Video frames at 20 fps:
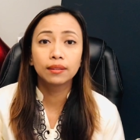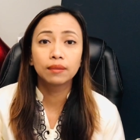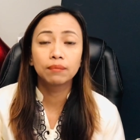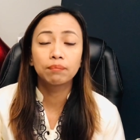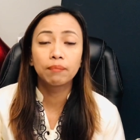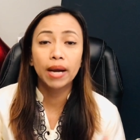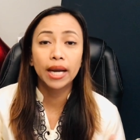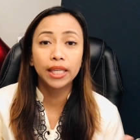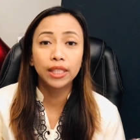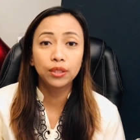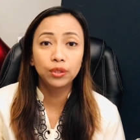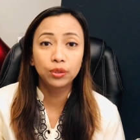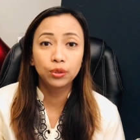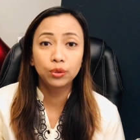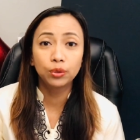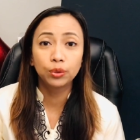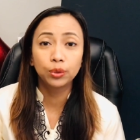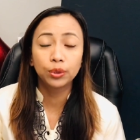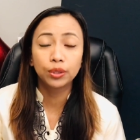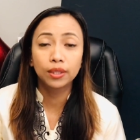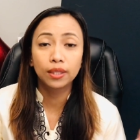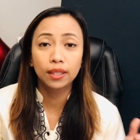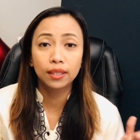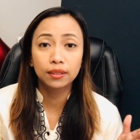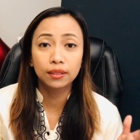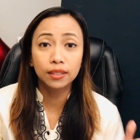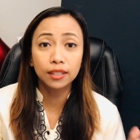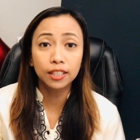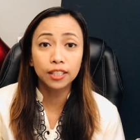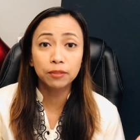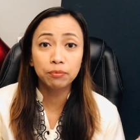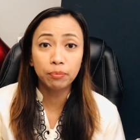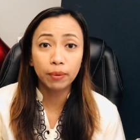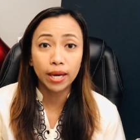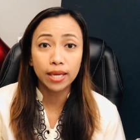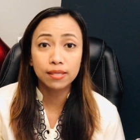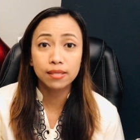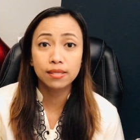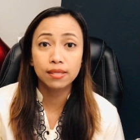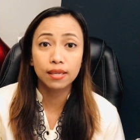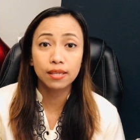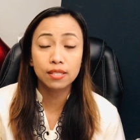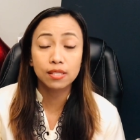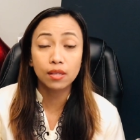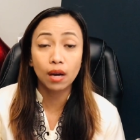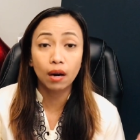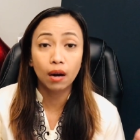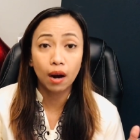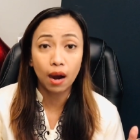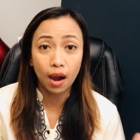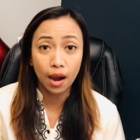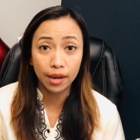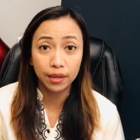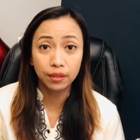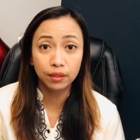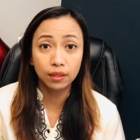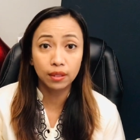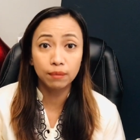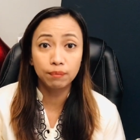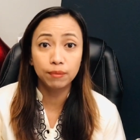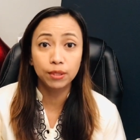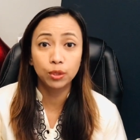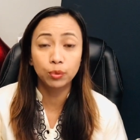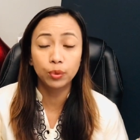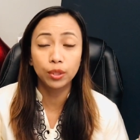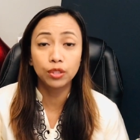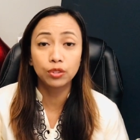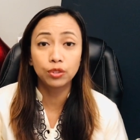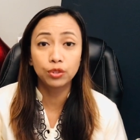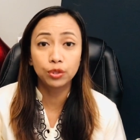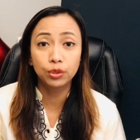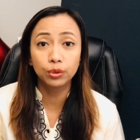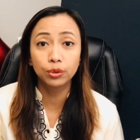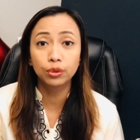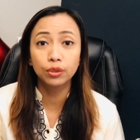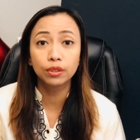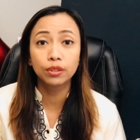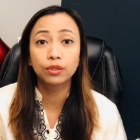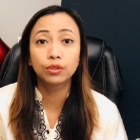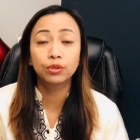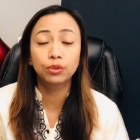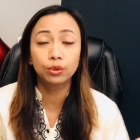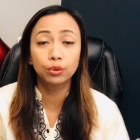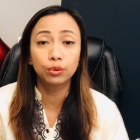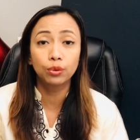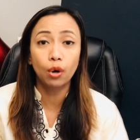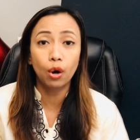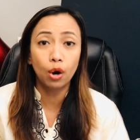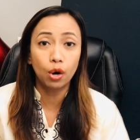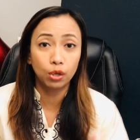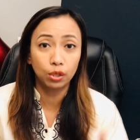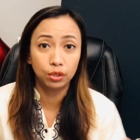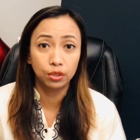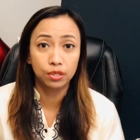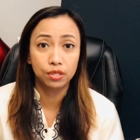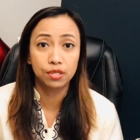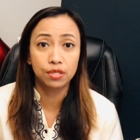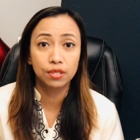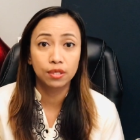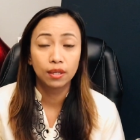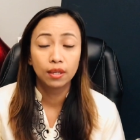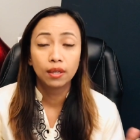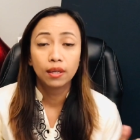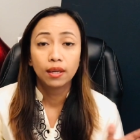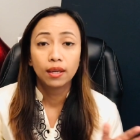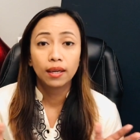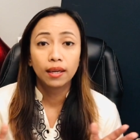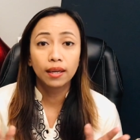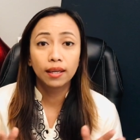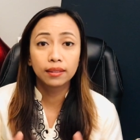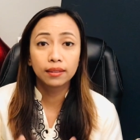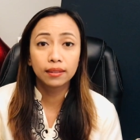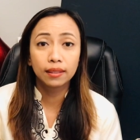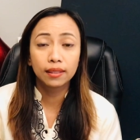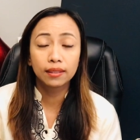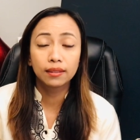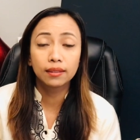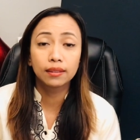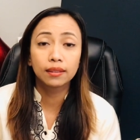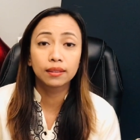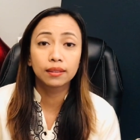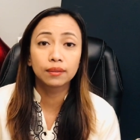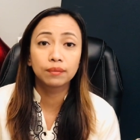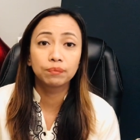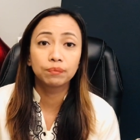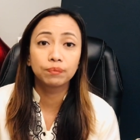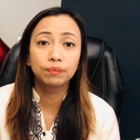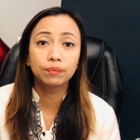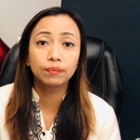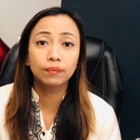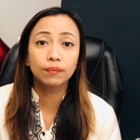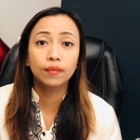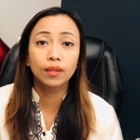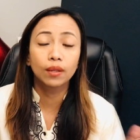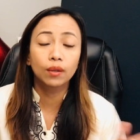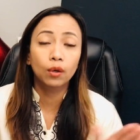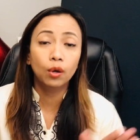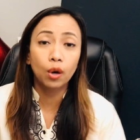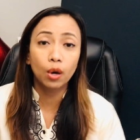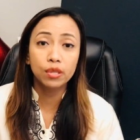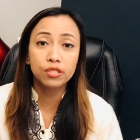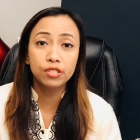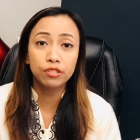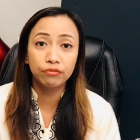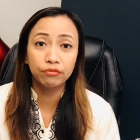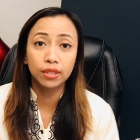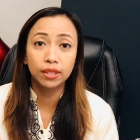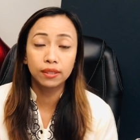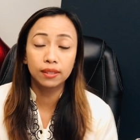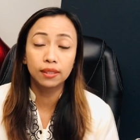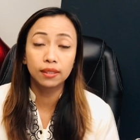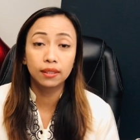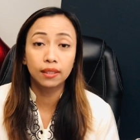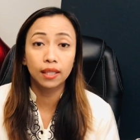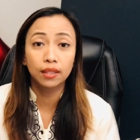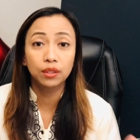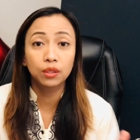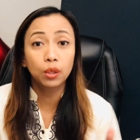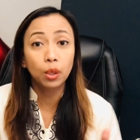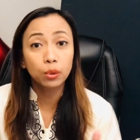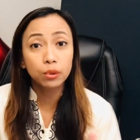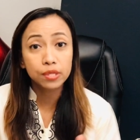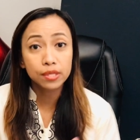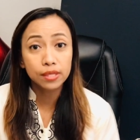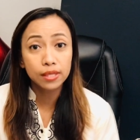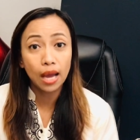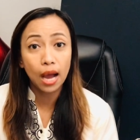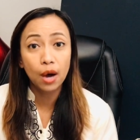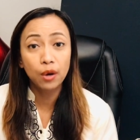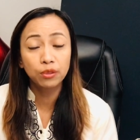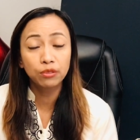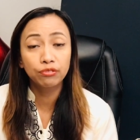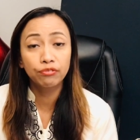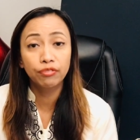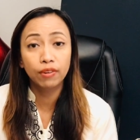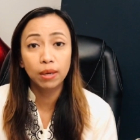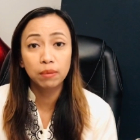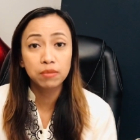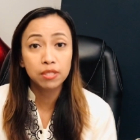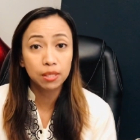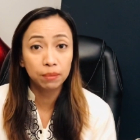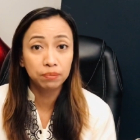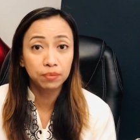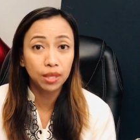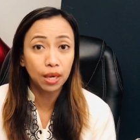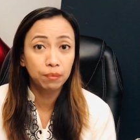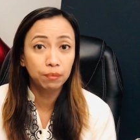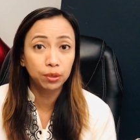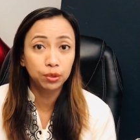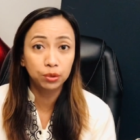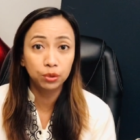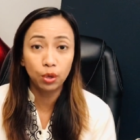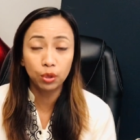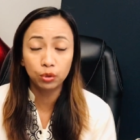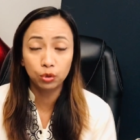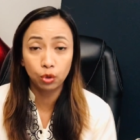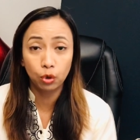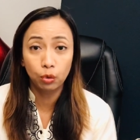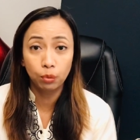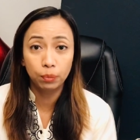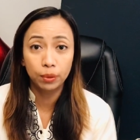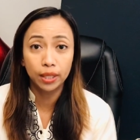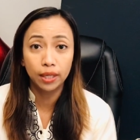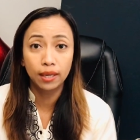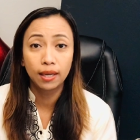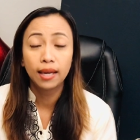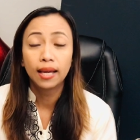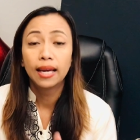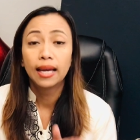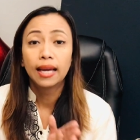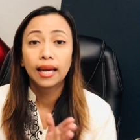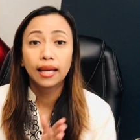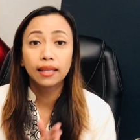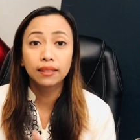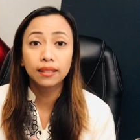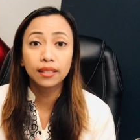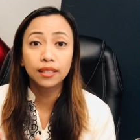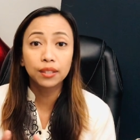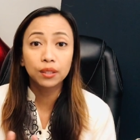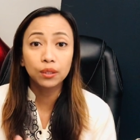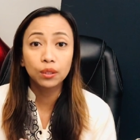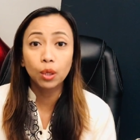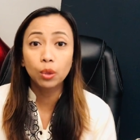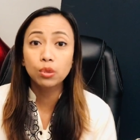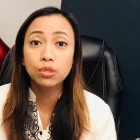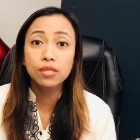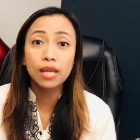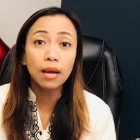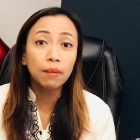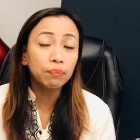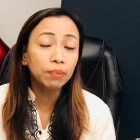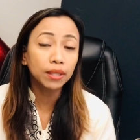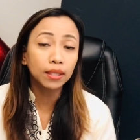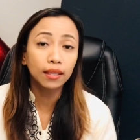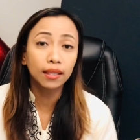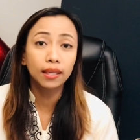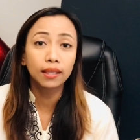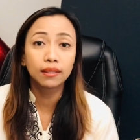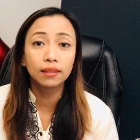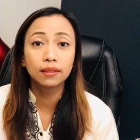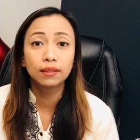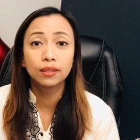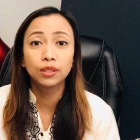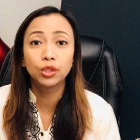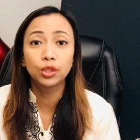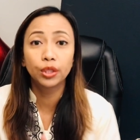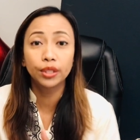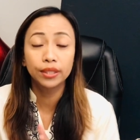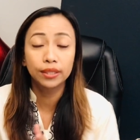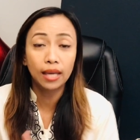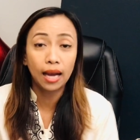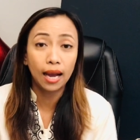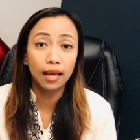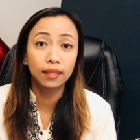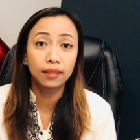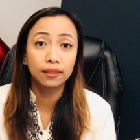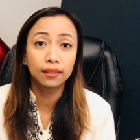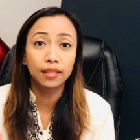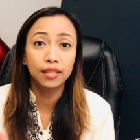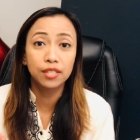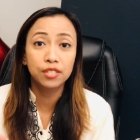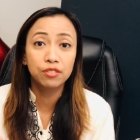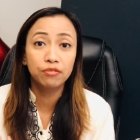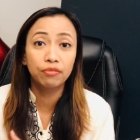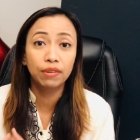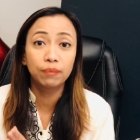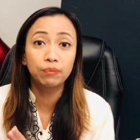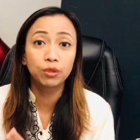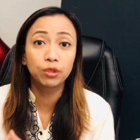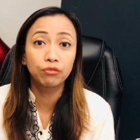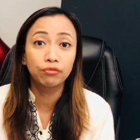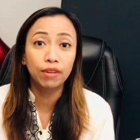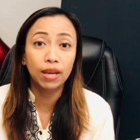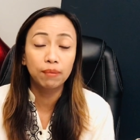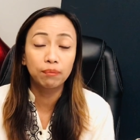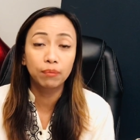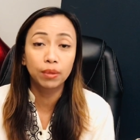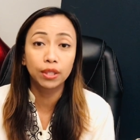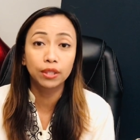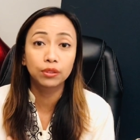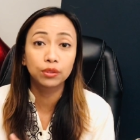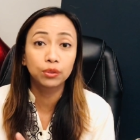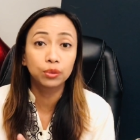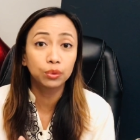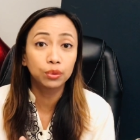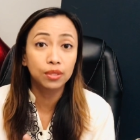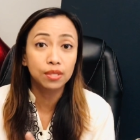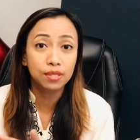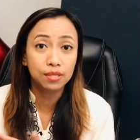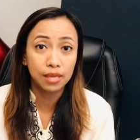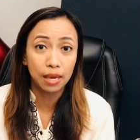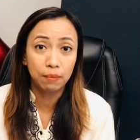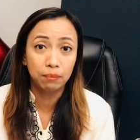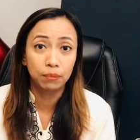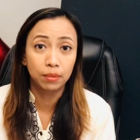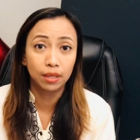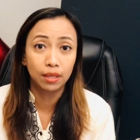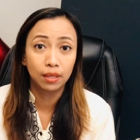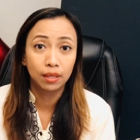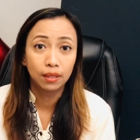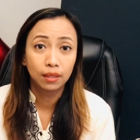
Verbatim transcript: mind you, the ticket prices are higher between June to August. And then the cost of the ticket goes down from September to October, and then it goes up again during the holidays from November to December.